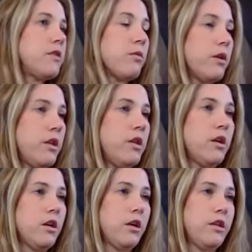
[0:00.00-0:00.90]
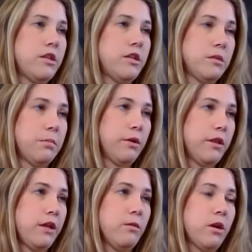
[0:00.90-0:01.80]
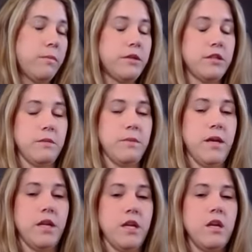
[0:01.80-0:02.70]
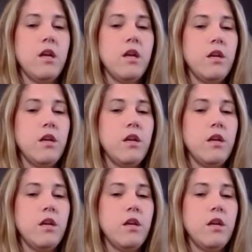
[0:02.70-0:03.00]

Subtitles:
during the year in the discipline that you want to participate in,